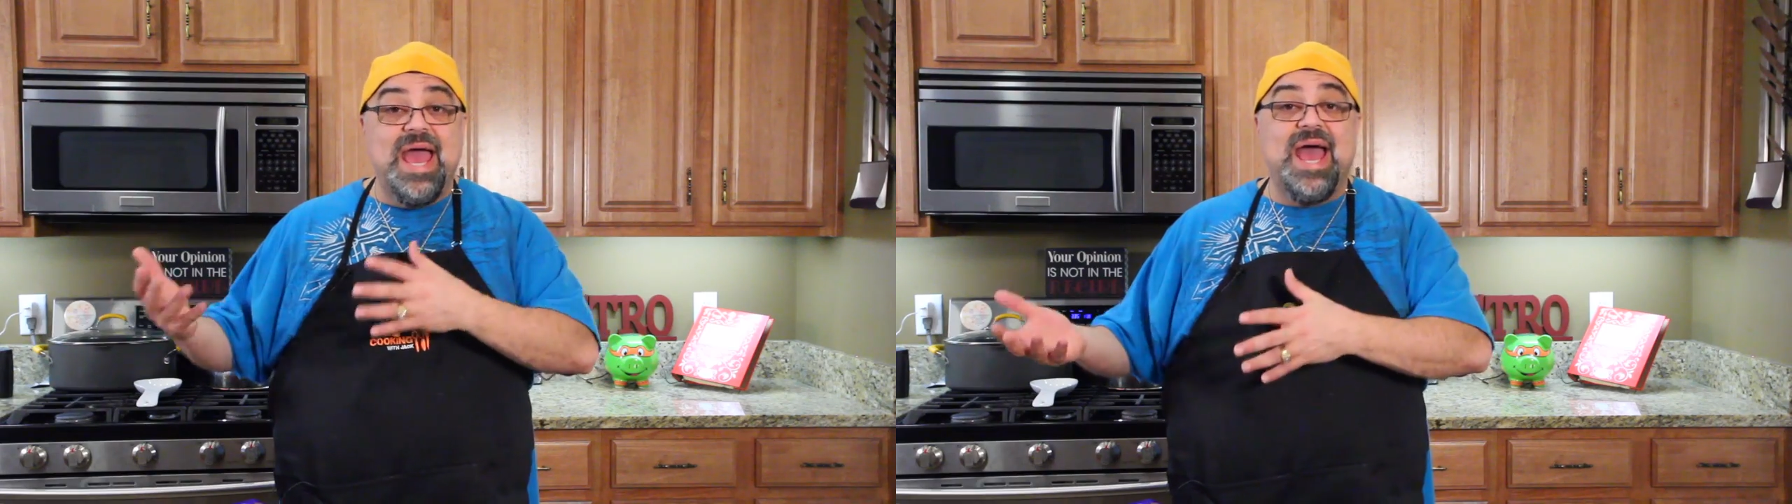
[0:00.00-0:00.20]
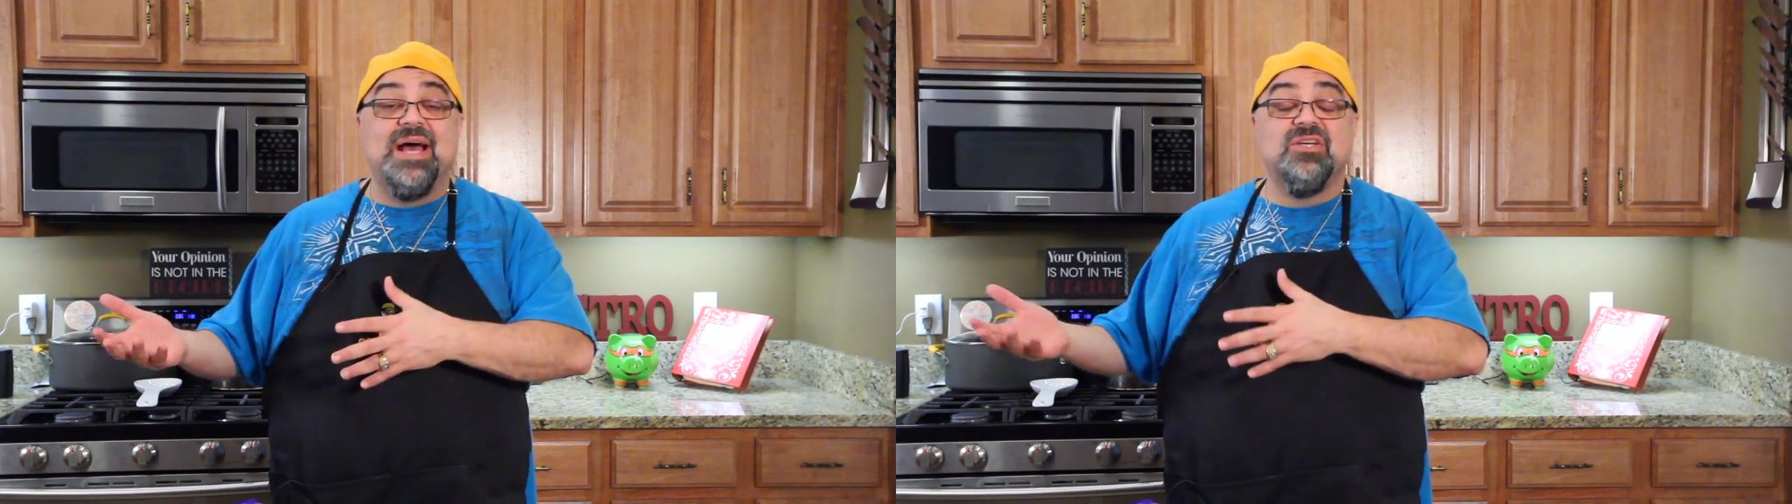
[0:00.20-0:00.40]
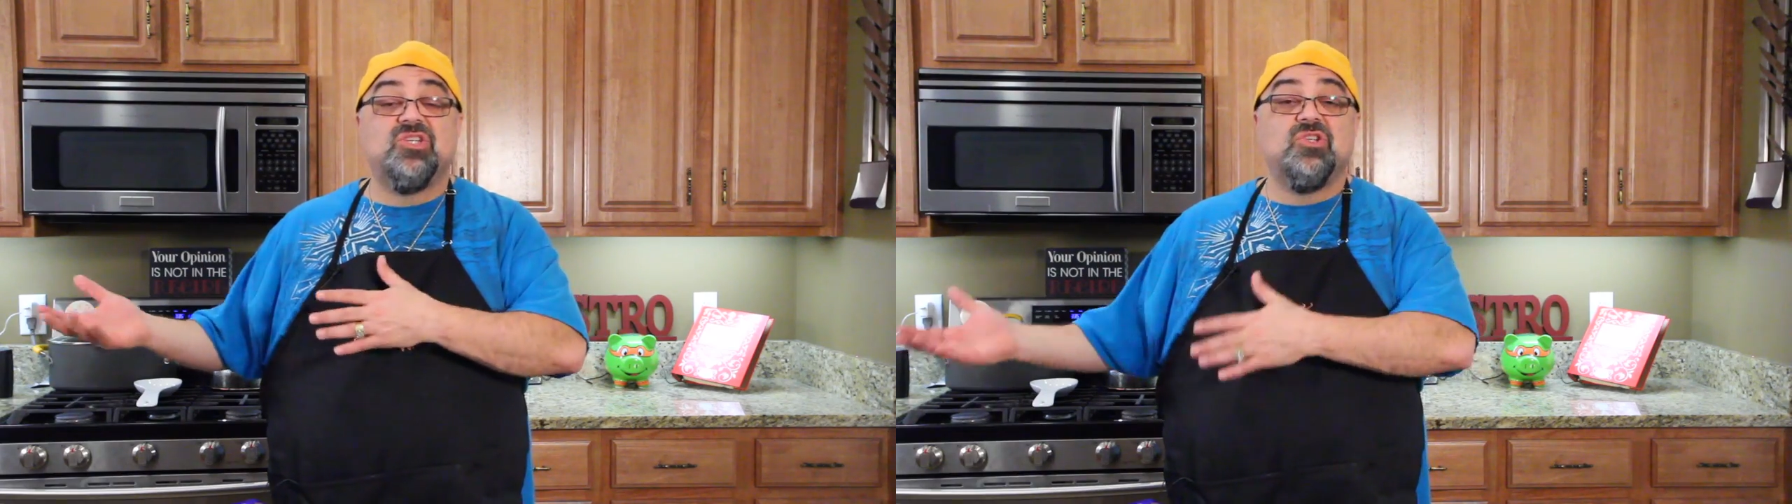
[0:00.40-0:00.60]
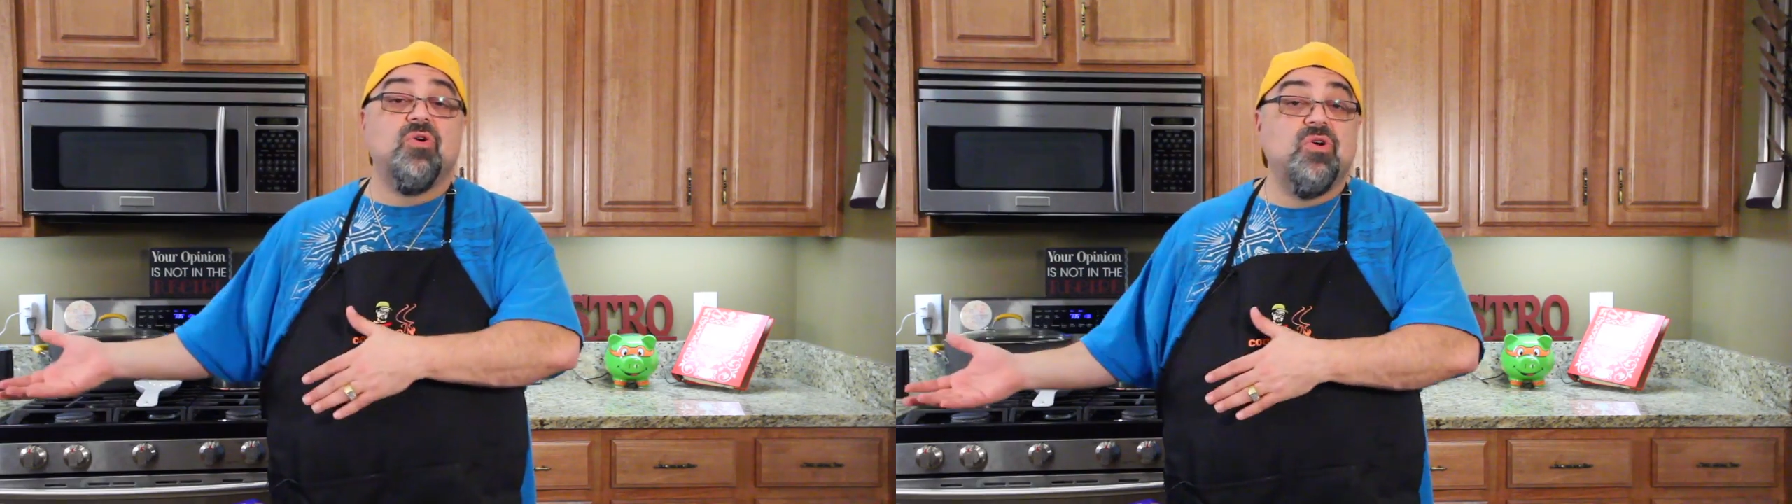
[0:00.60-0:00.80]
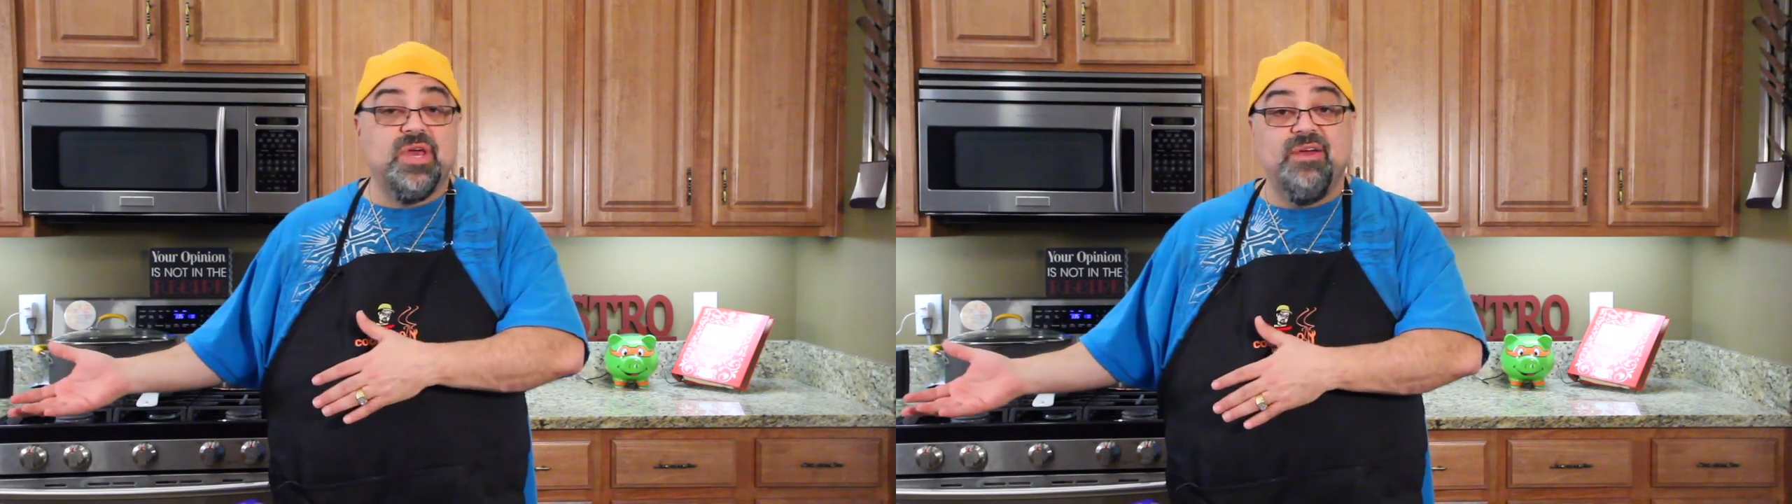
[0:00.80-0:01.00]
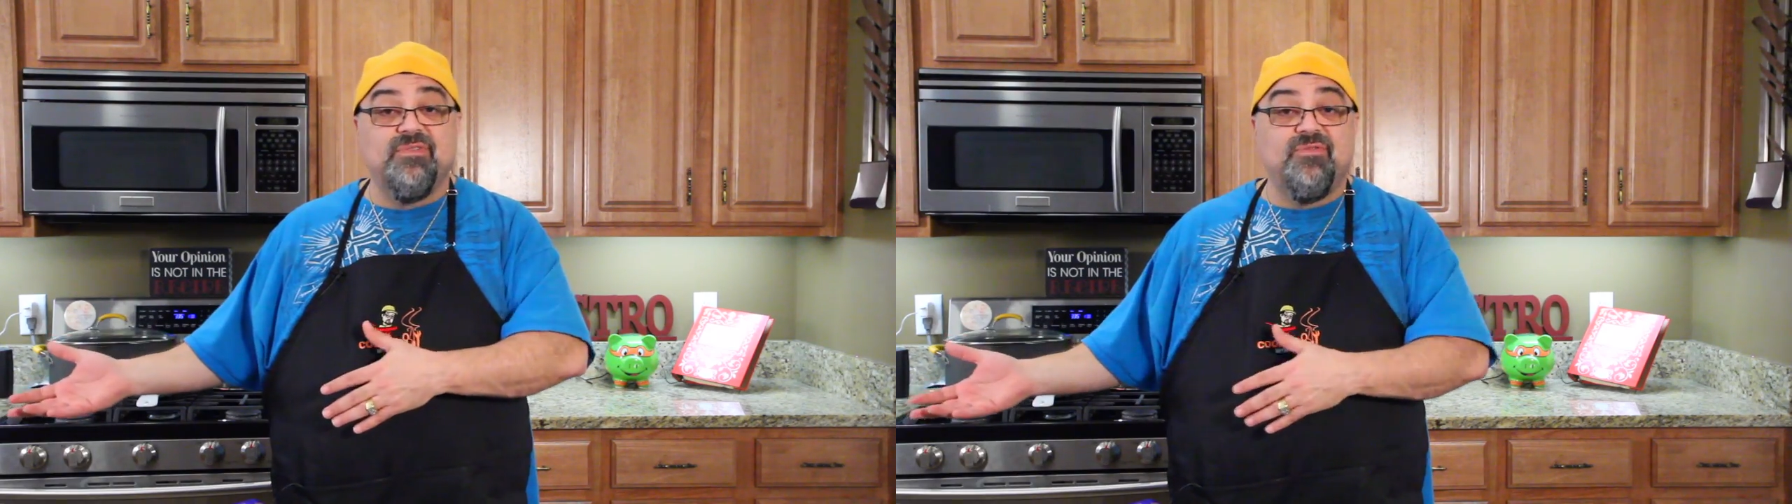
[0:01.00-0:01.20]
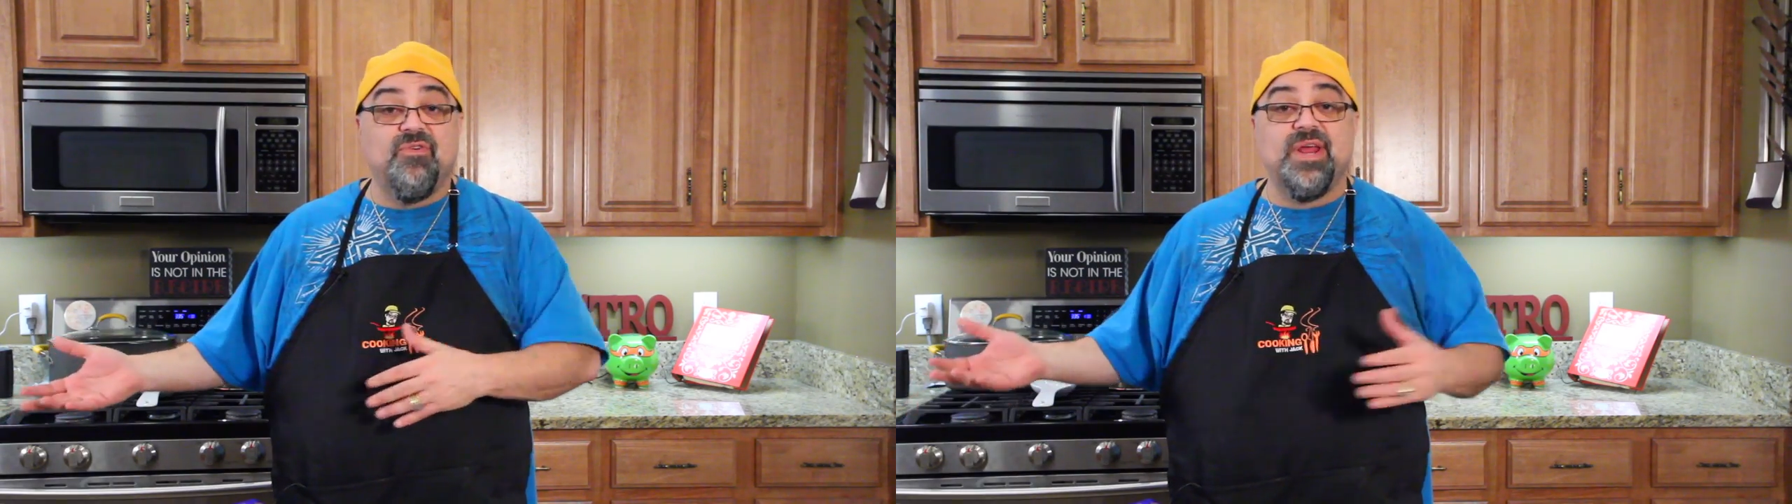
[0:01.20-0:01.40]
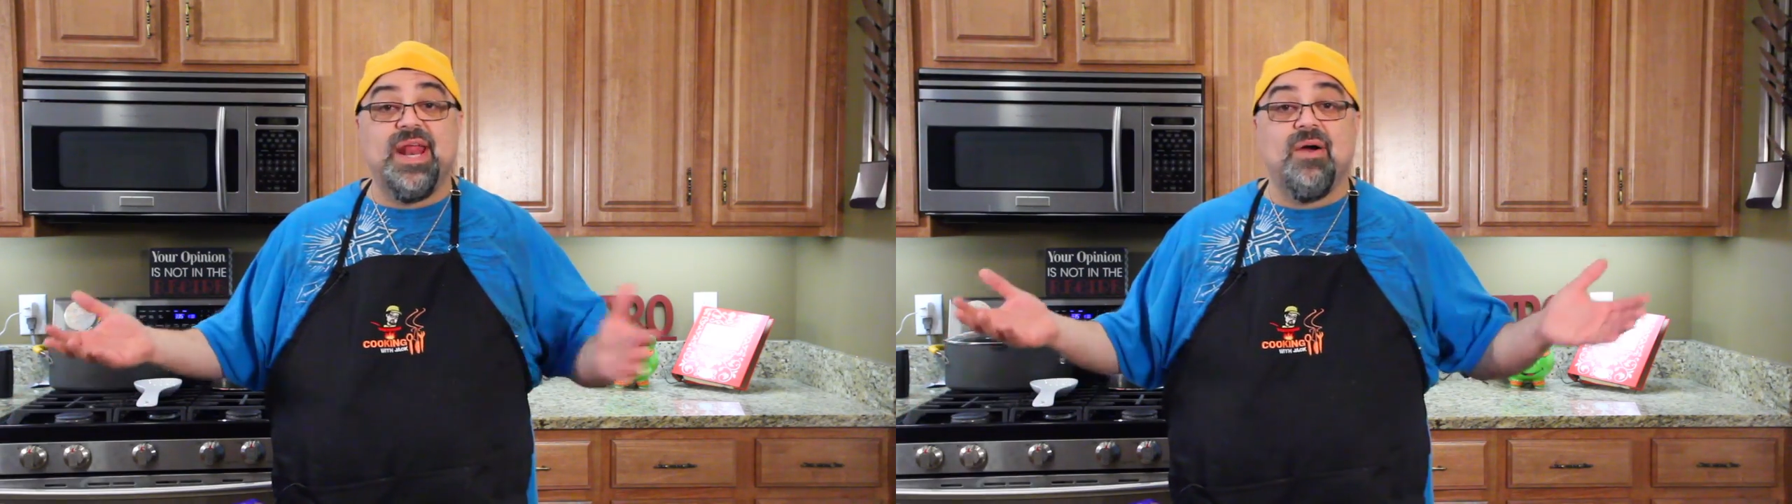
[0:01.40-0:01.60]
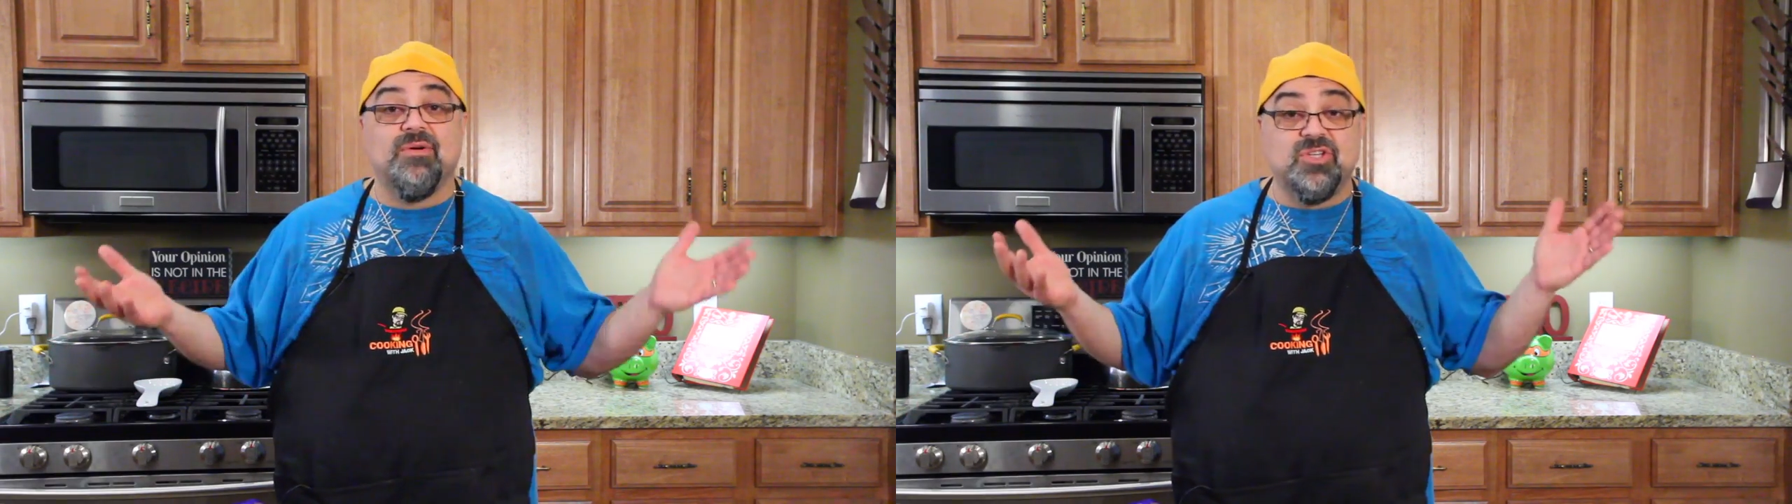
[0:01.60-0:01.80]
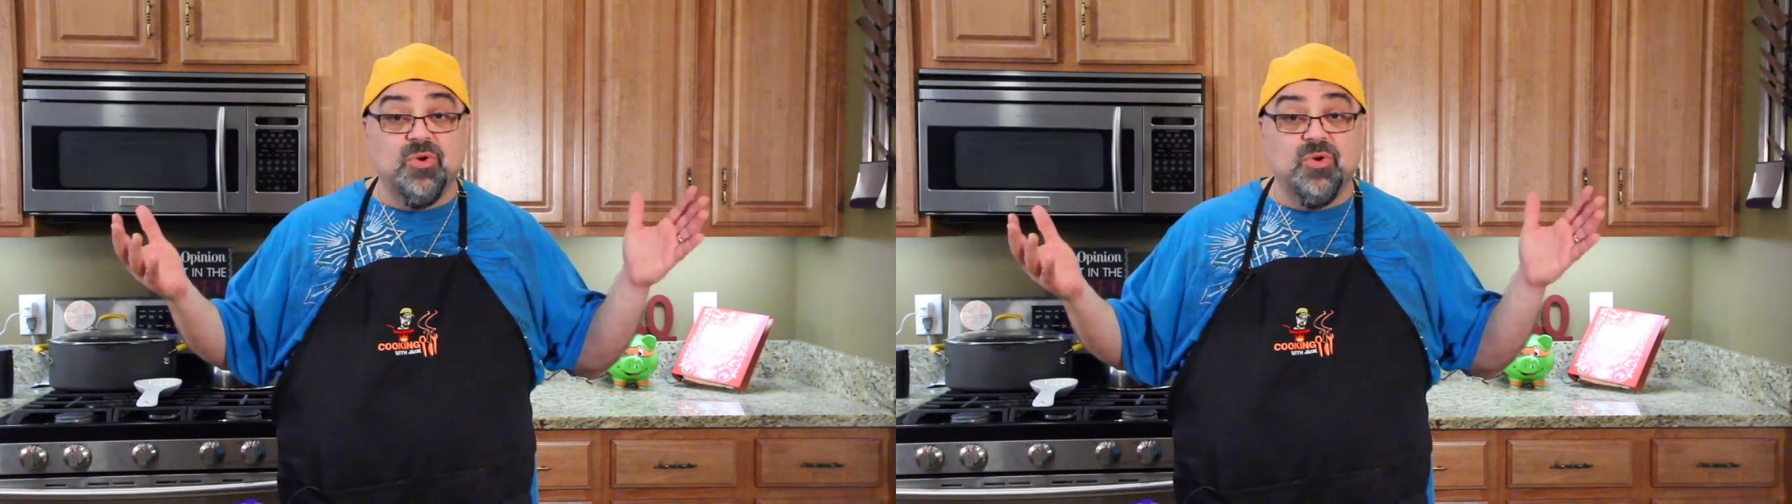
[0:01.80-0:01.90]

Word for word: as slow cooking it for 48 hours.